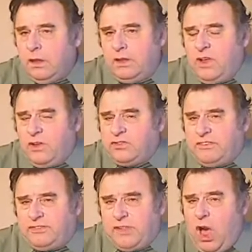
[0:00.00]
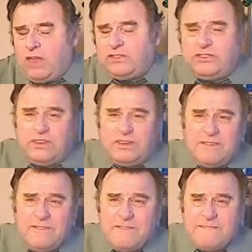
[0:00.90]
It shows their flaws.
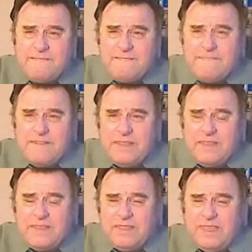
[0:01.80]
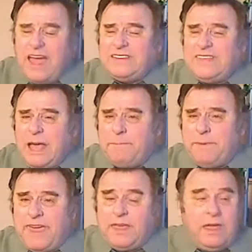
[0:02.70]
The idea
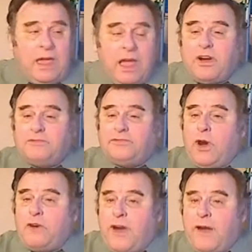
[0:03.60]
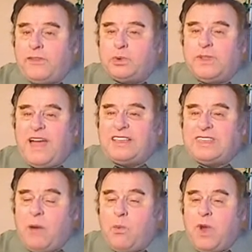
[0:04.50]
being, if our forefathers were like
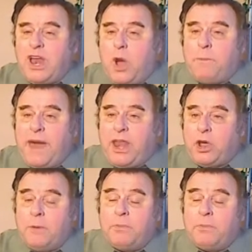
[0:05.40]
that, we're no better.